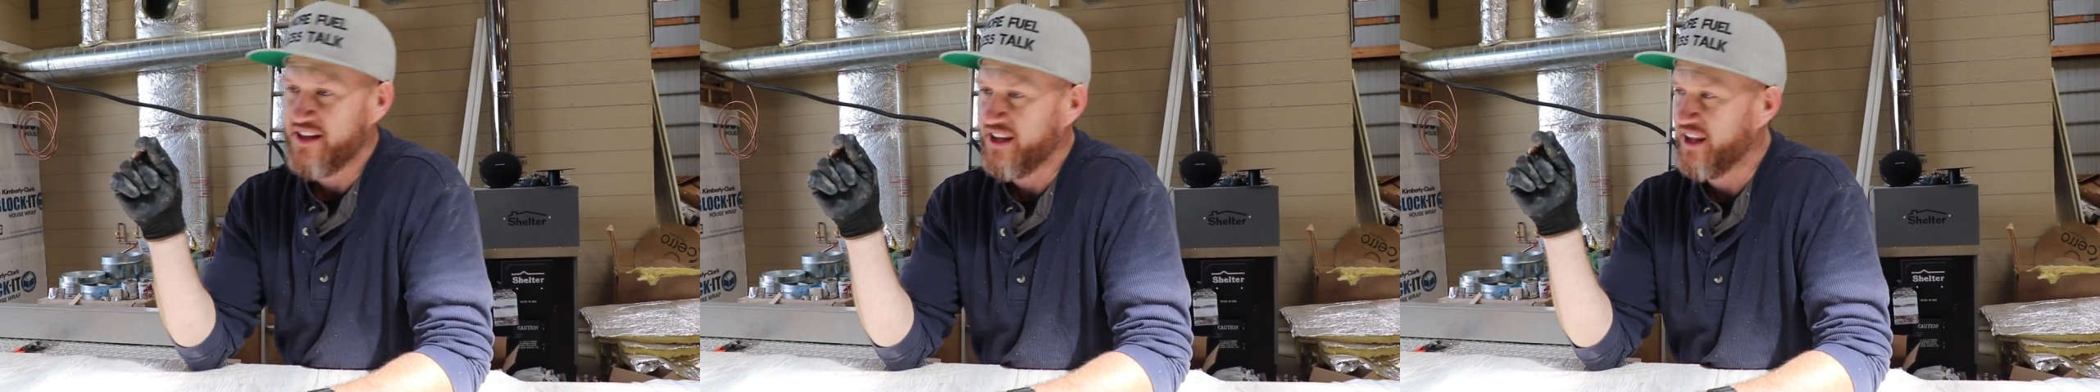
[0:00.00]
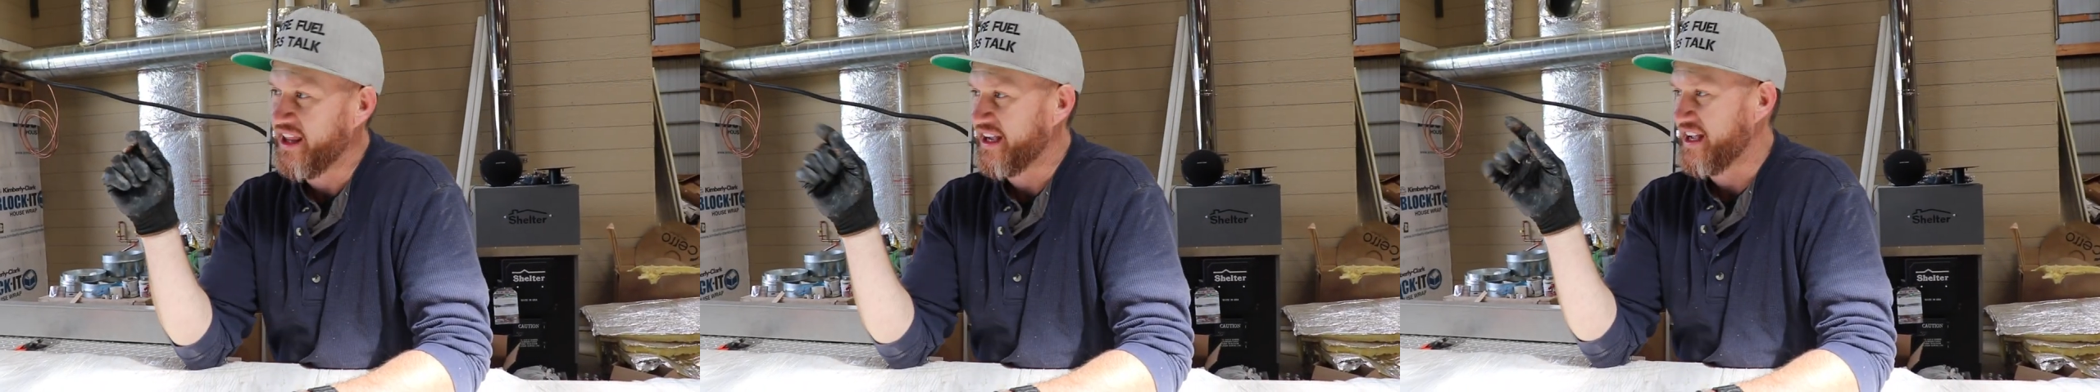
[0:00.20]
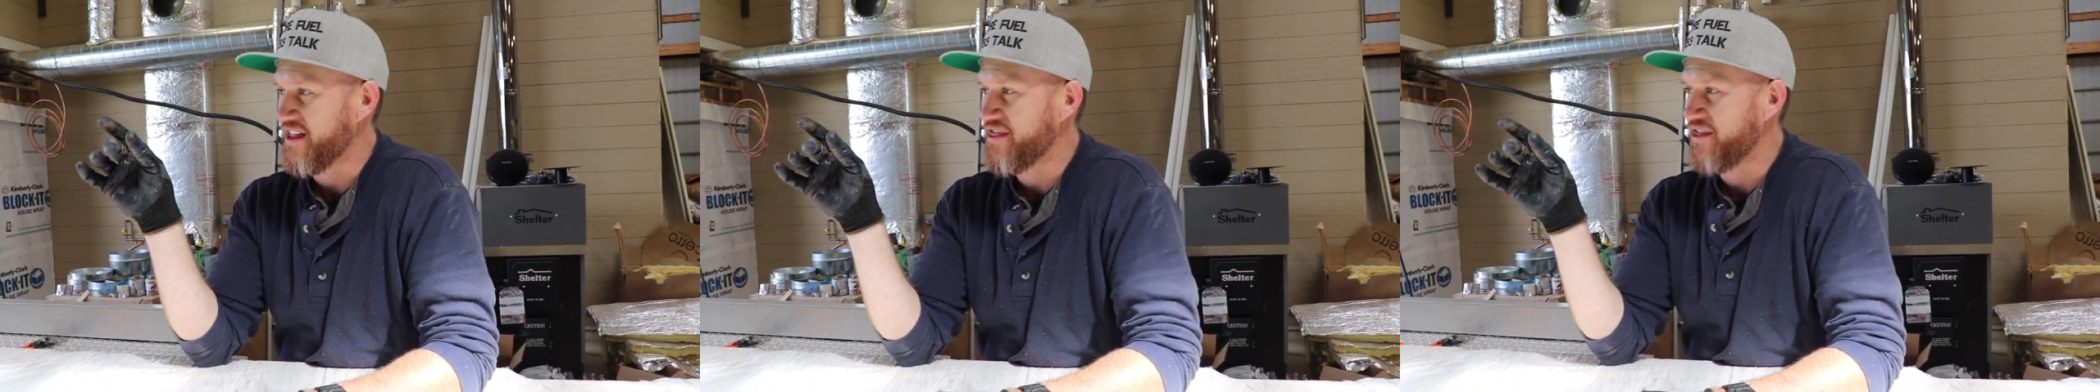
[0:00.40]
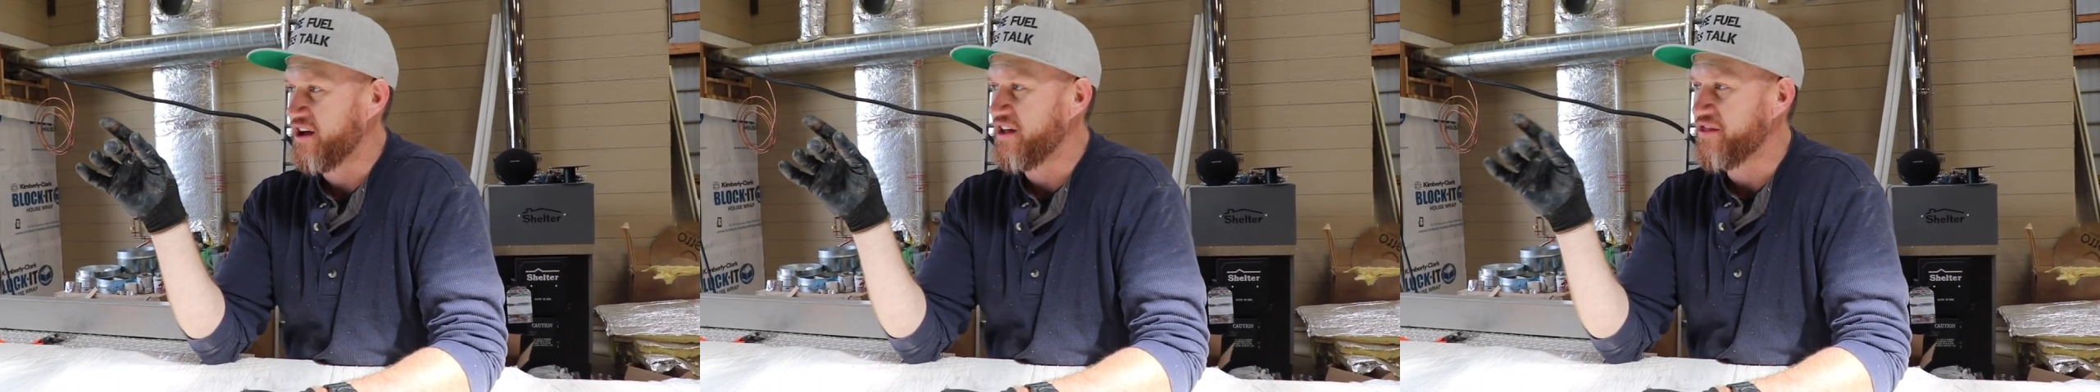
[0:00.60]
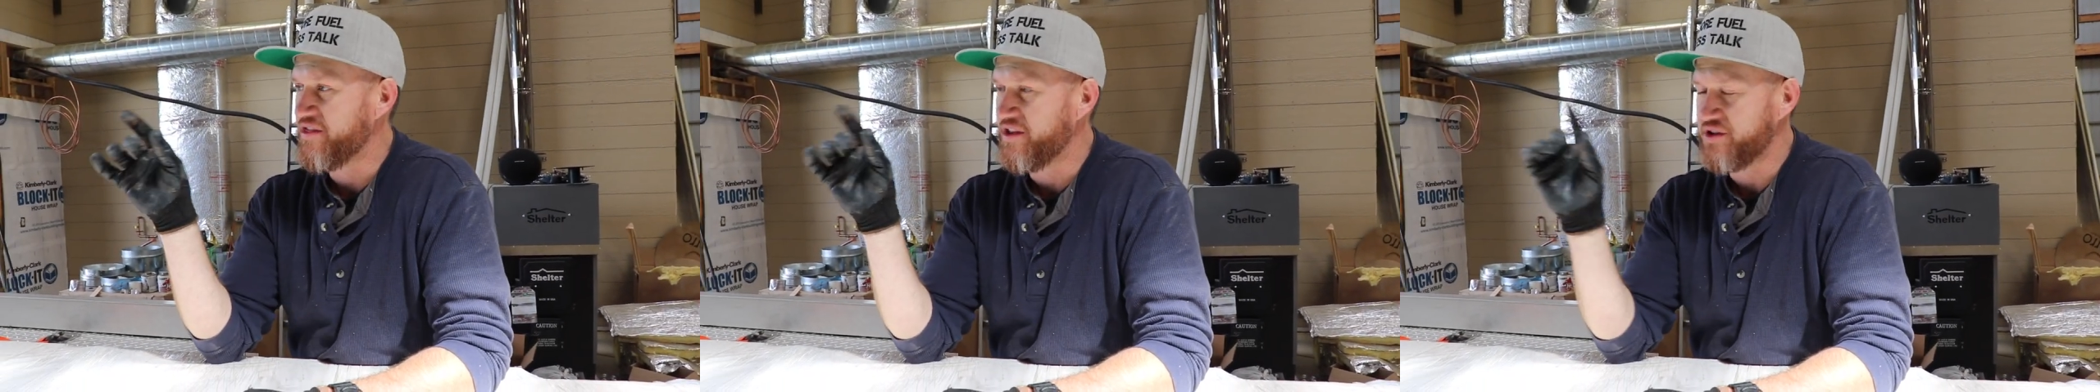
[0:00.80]
like I
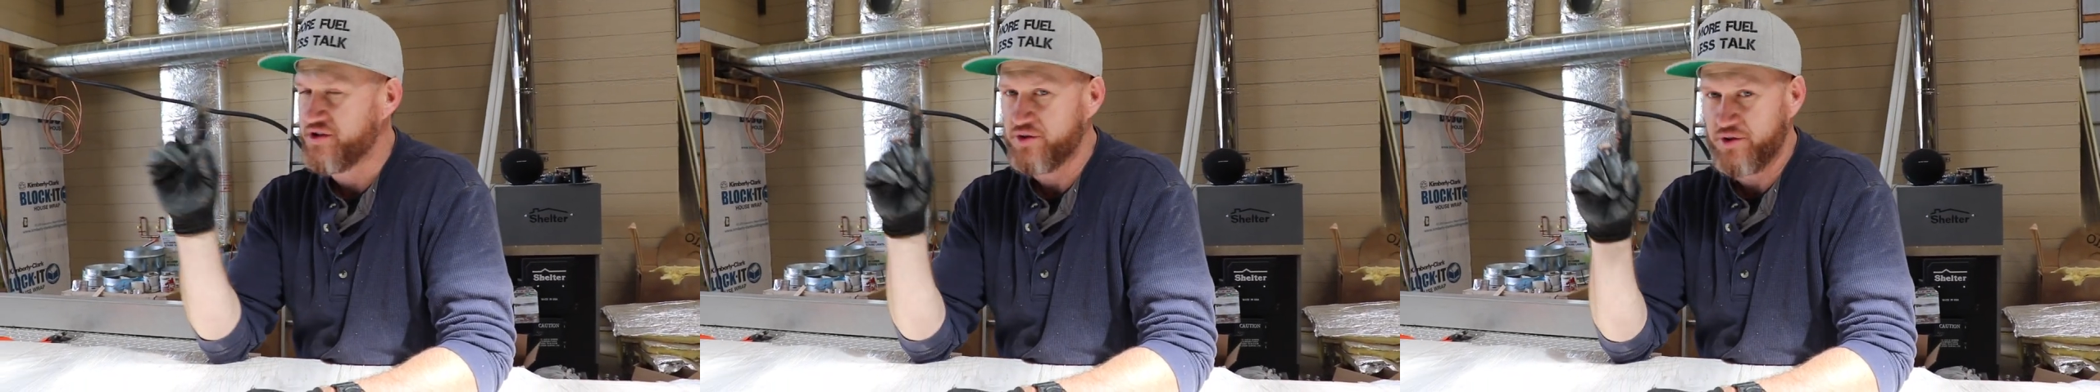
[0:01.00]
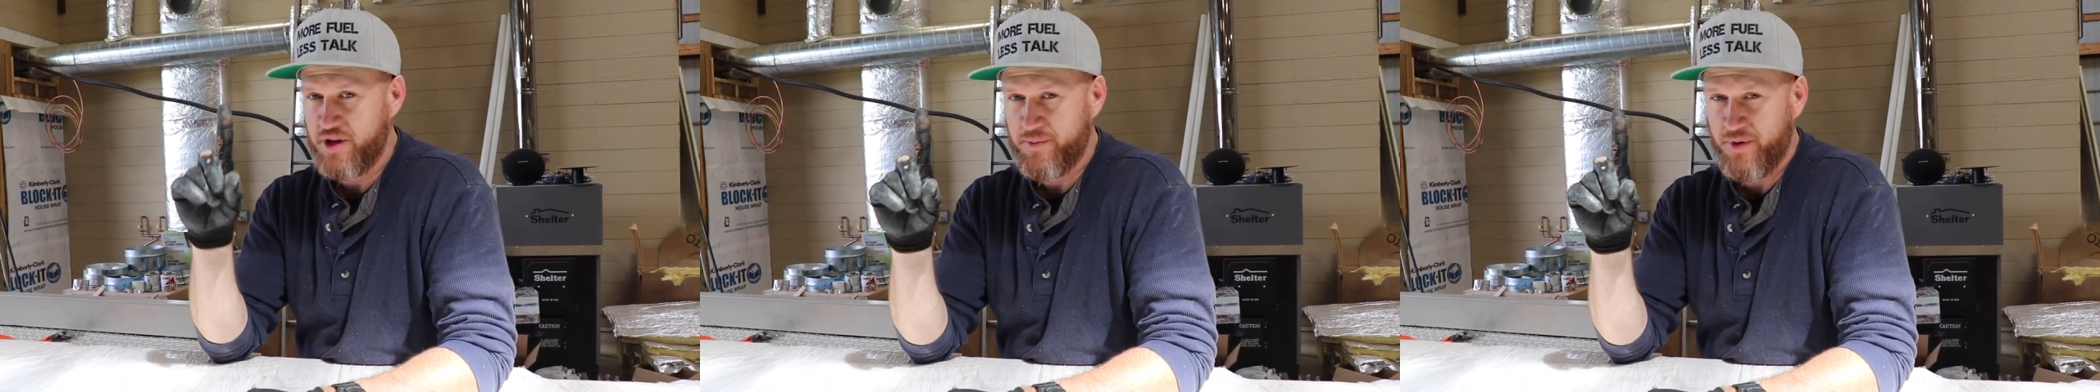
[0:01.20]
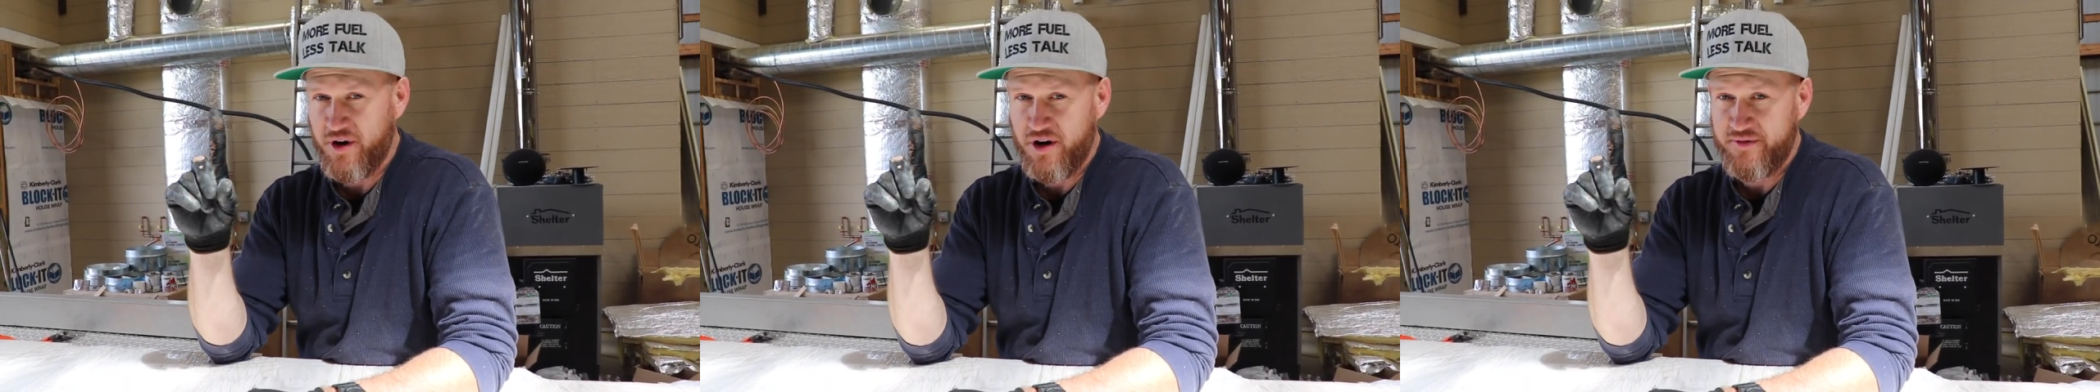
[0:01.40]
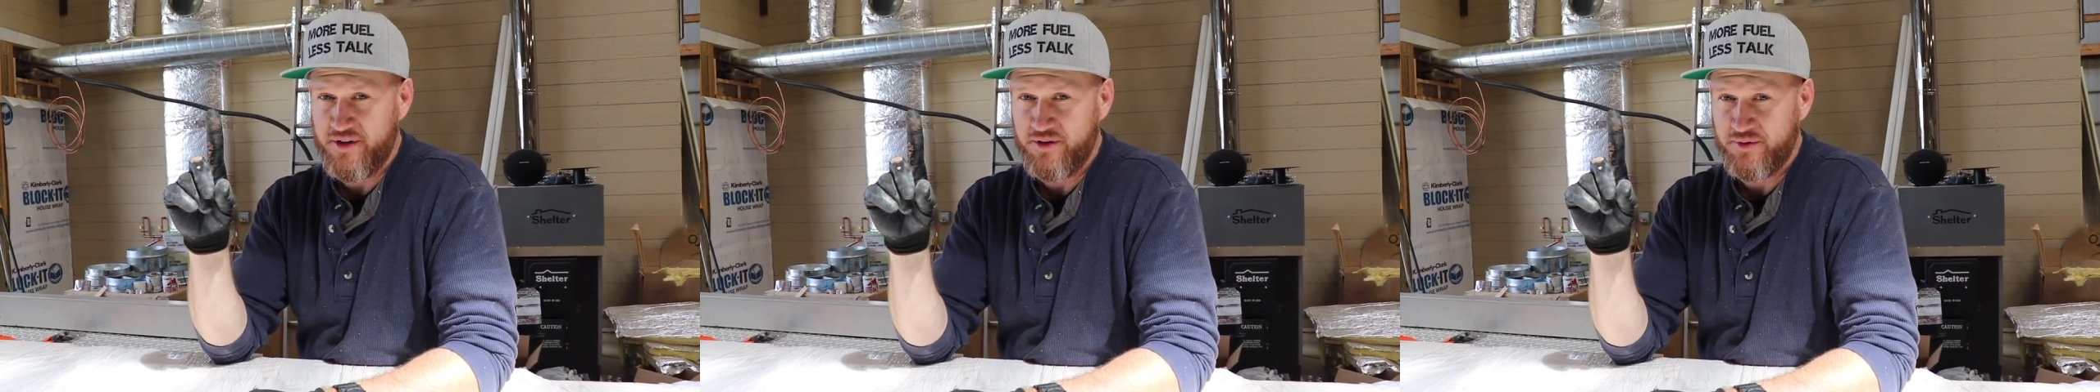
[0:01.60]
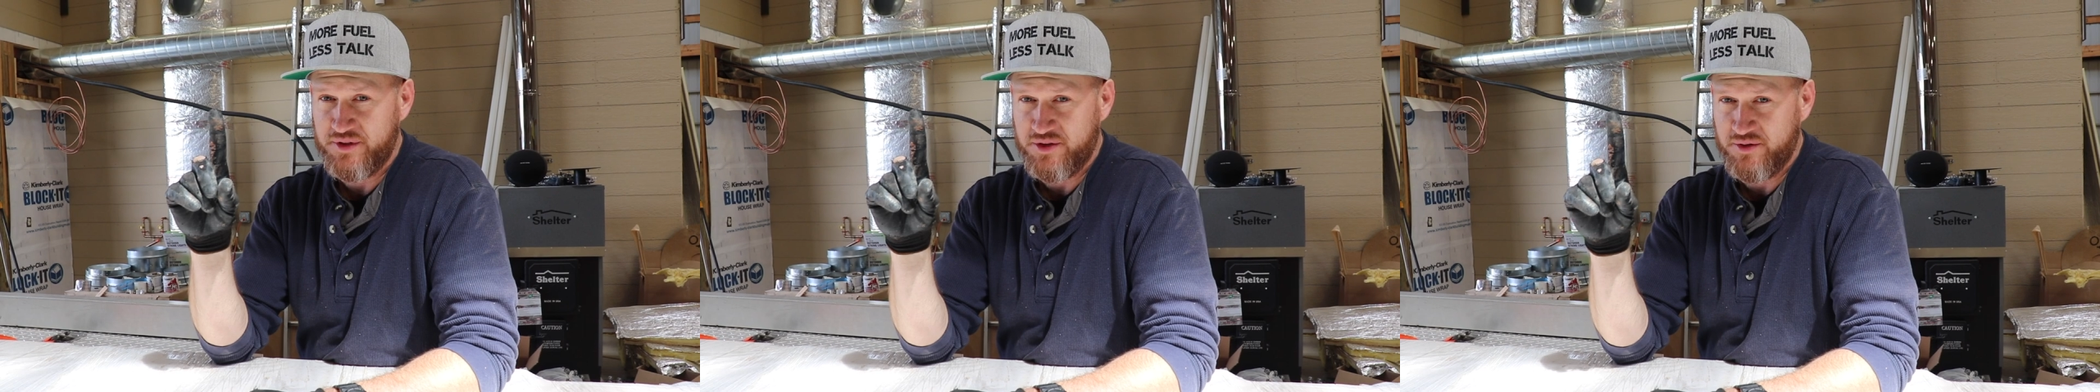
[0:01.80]
thought the dually part of
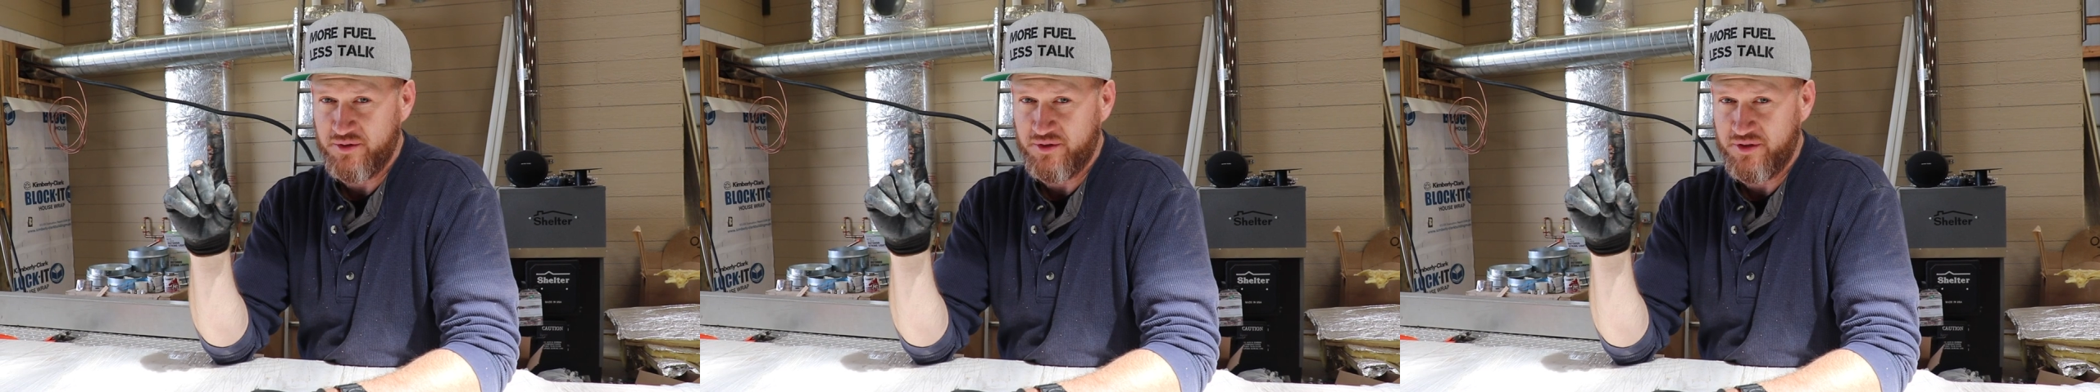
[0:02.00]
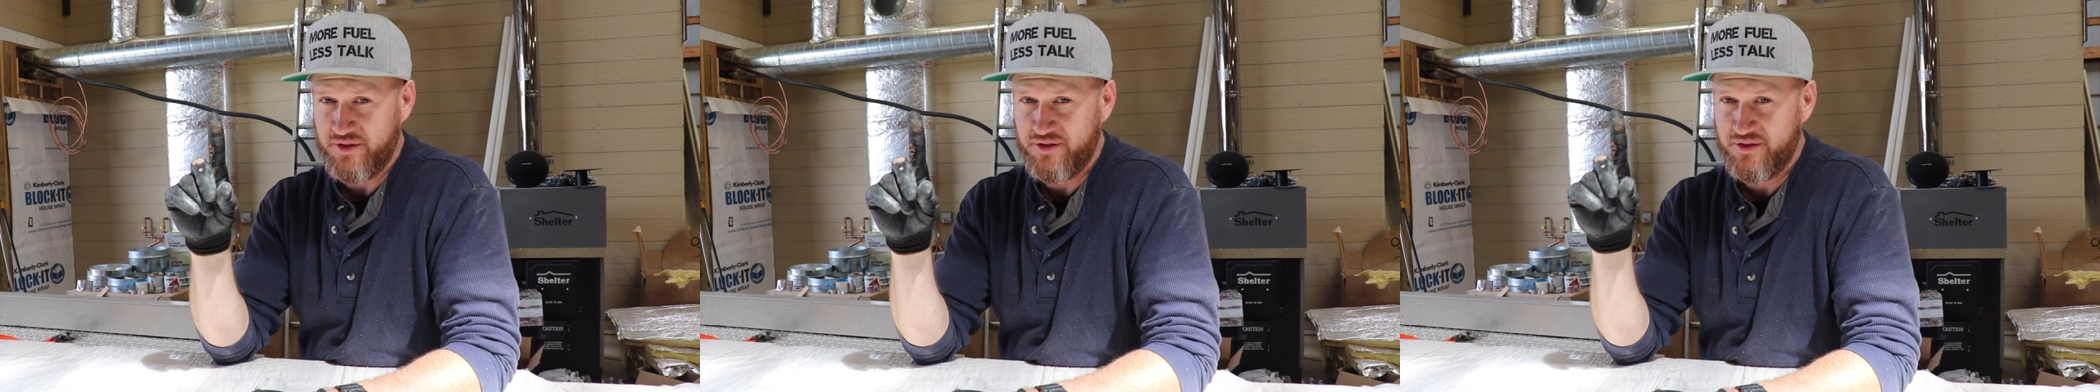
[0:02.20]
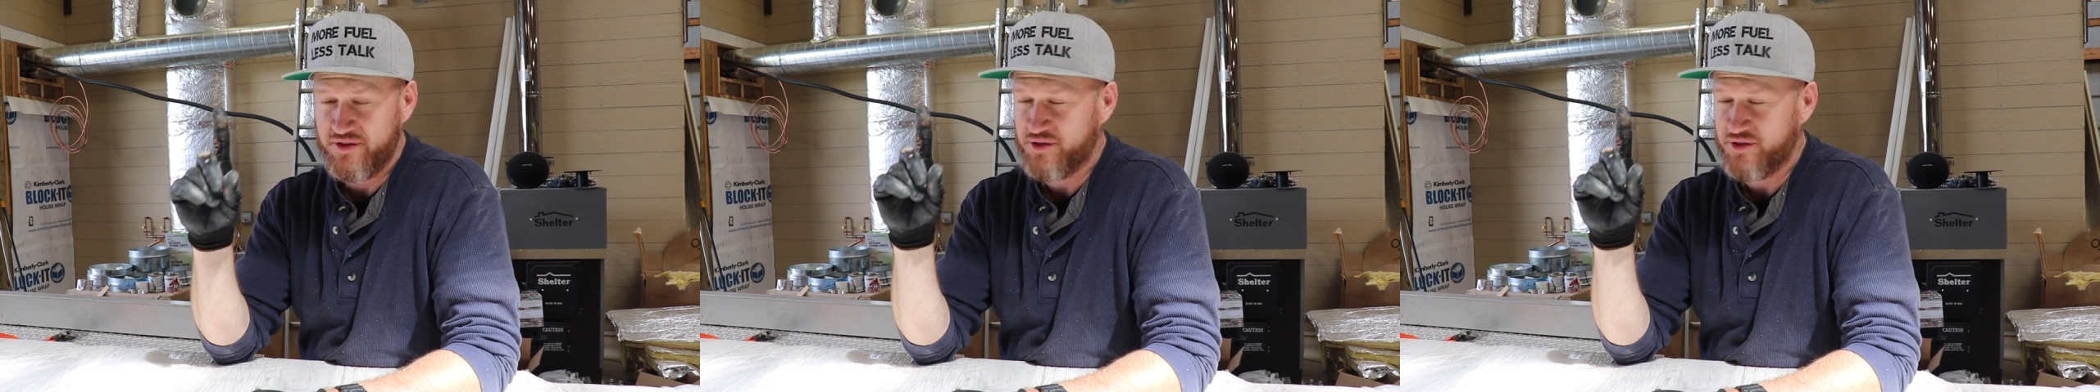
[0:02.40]
it was cool.